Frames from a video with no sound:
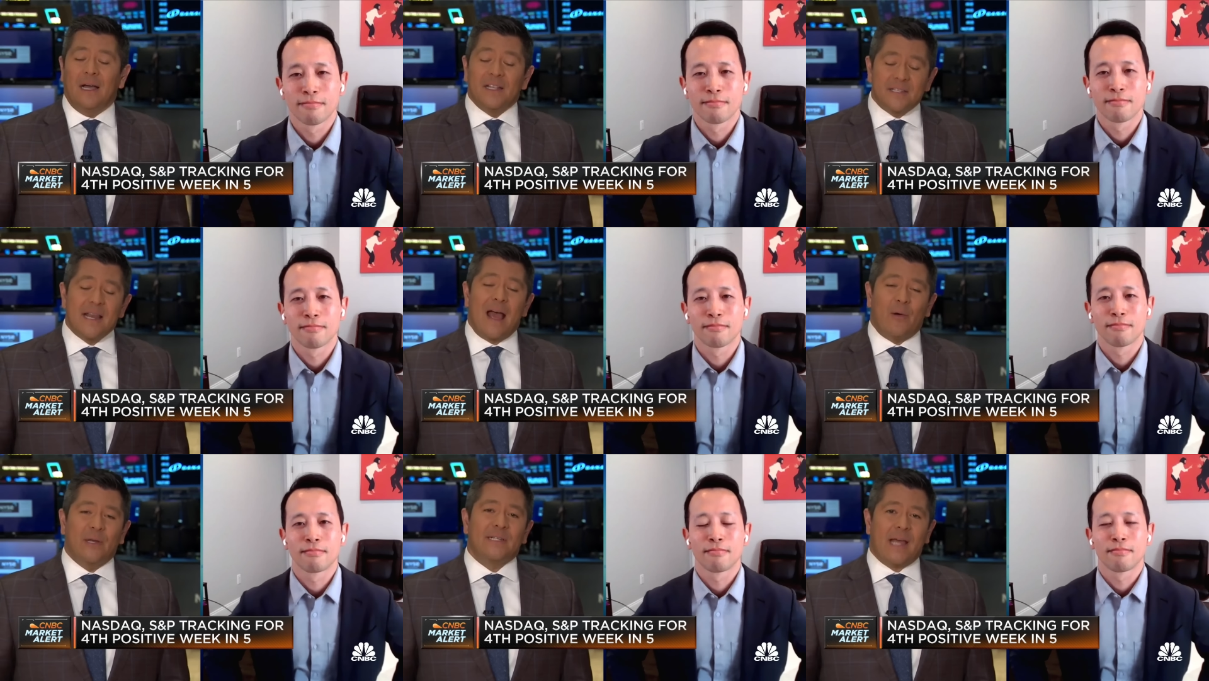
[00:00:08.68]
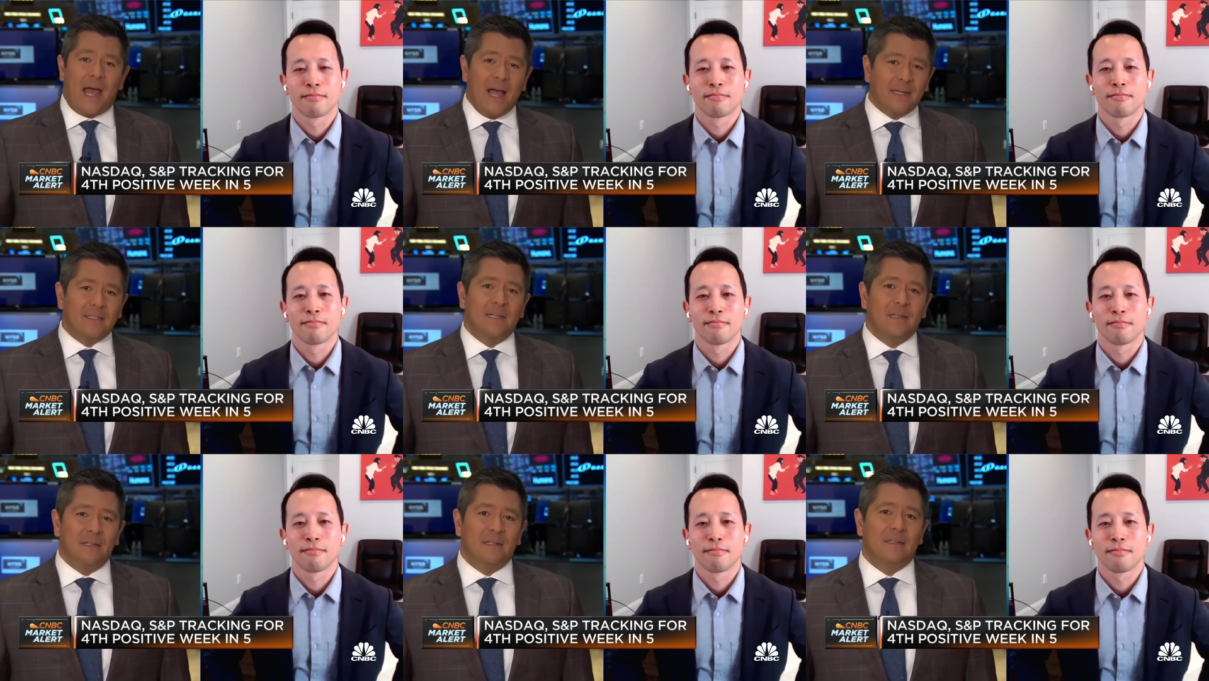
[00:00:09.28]
Speaker 1: is now intact.
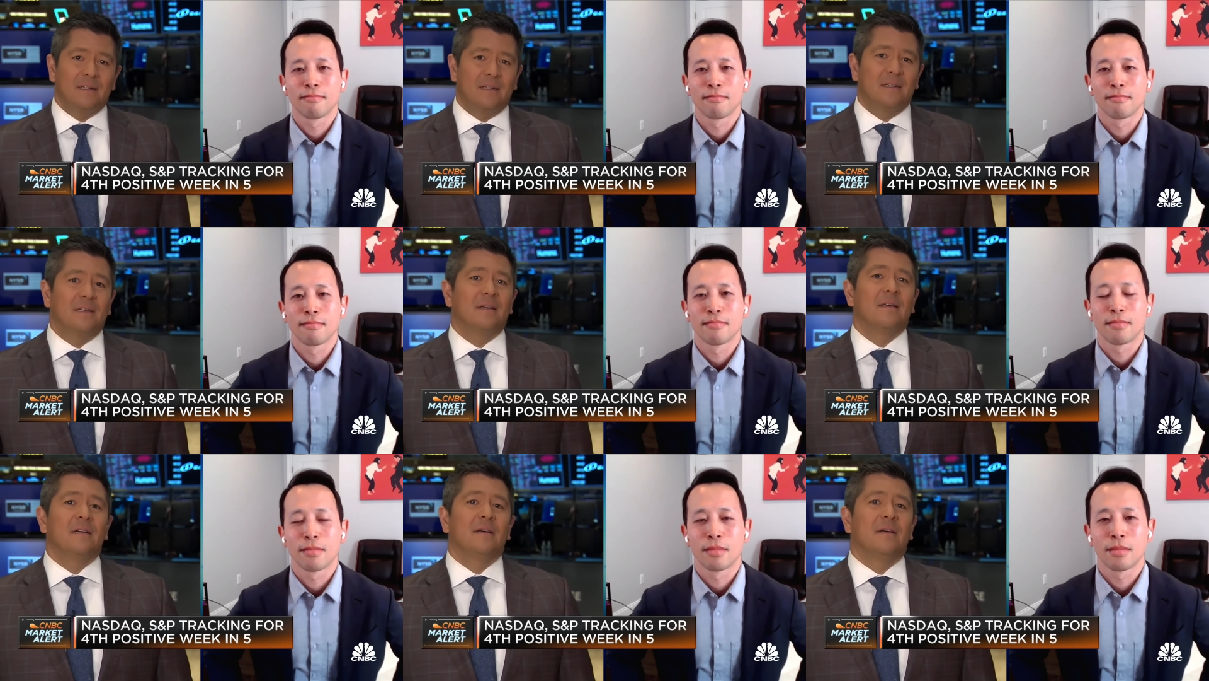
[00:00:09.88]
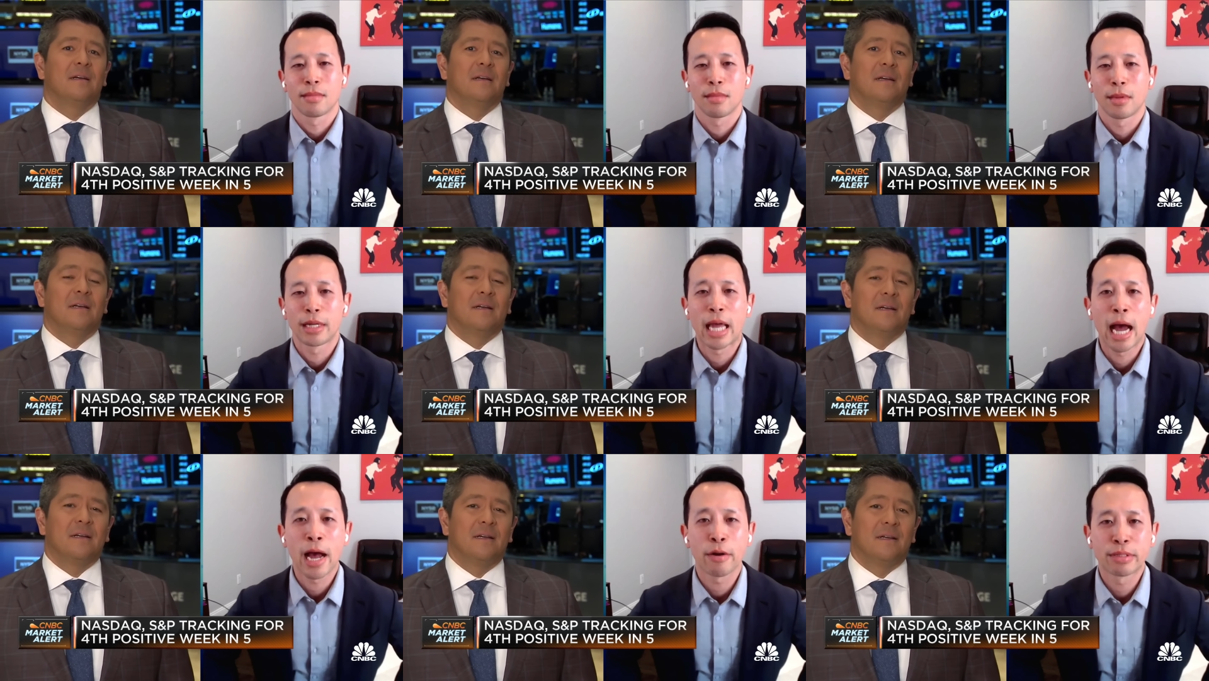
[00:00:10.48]

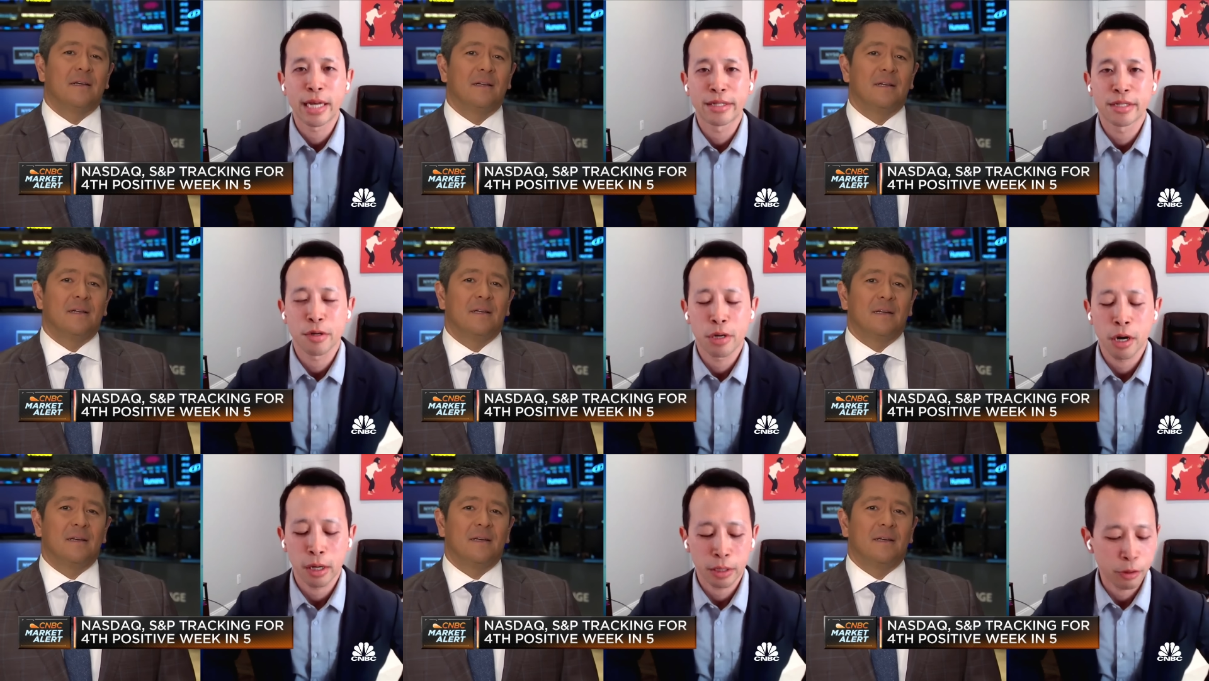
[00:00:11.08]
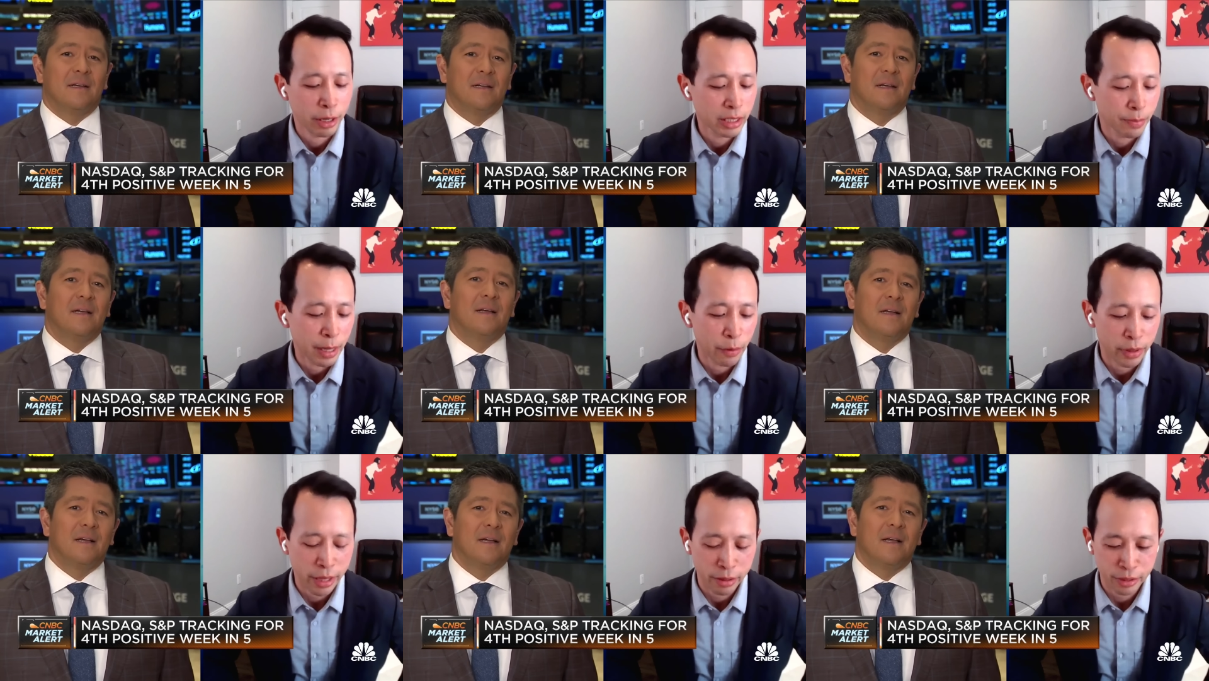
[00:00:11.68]
Yeah, I would say so, Carl. Great to be
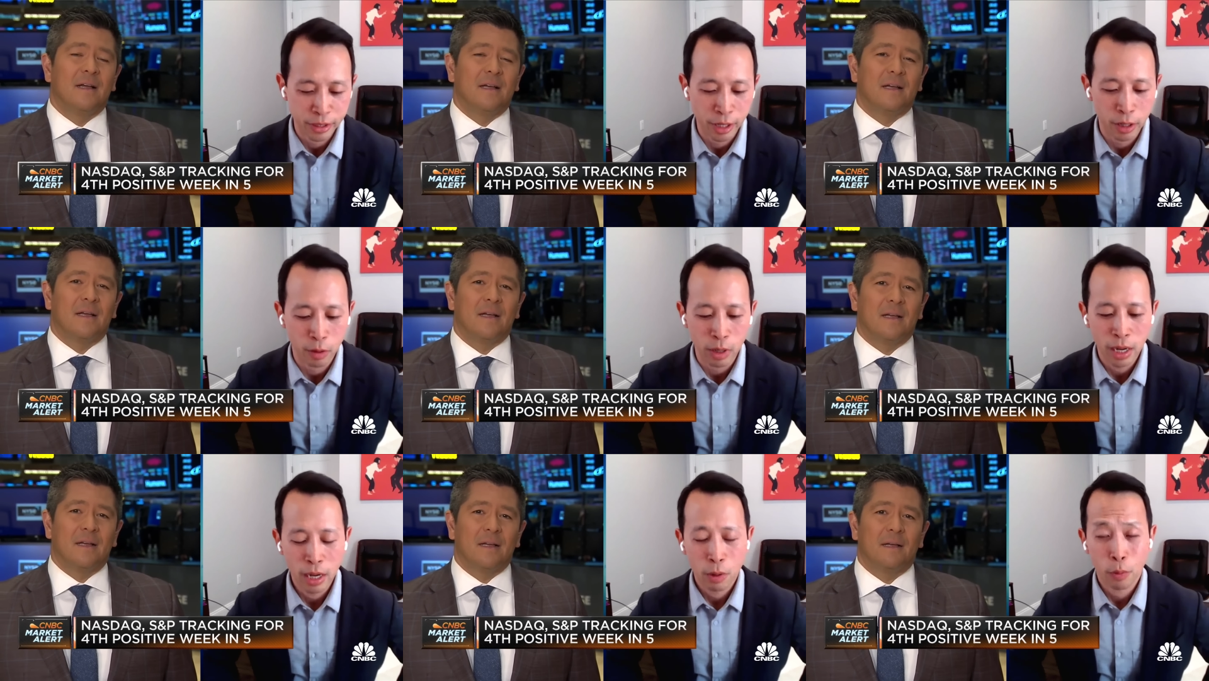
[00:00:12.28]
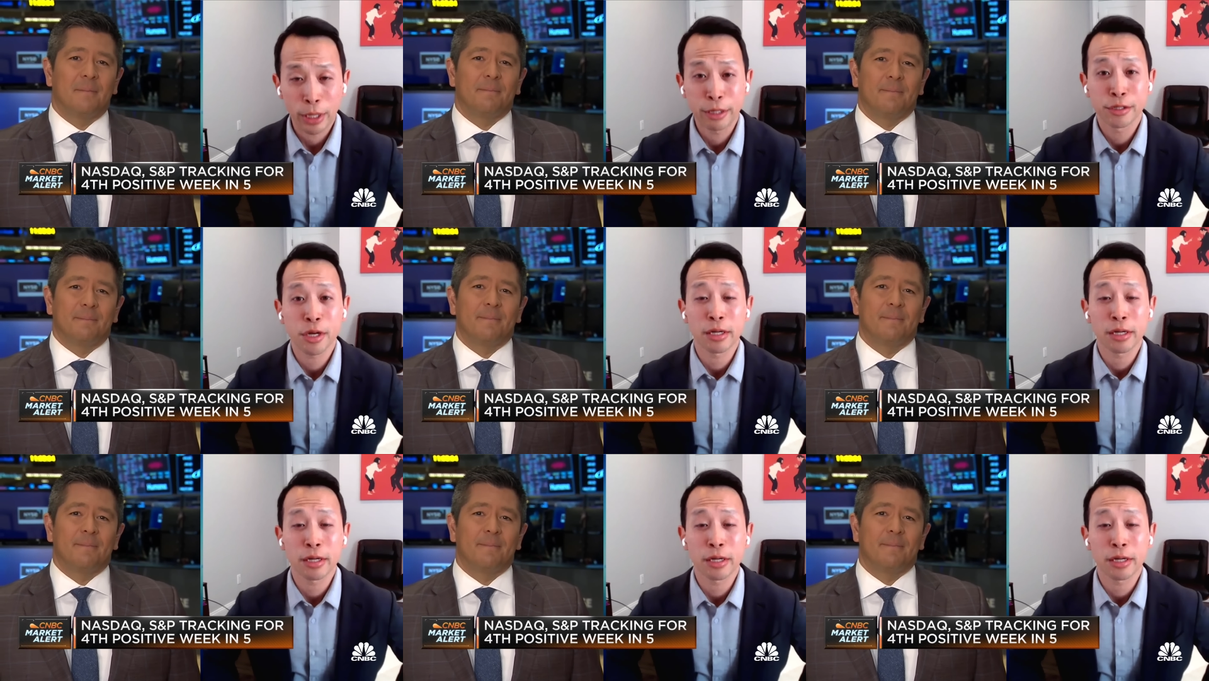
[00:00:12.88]
with you. So, what you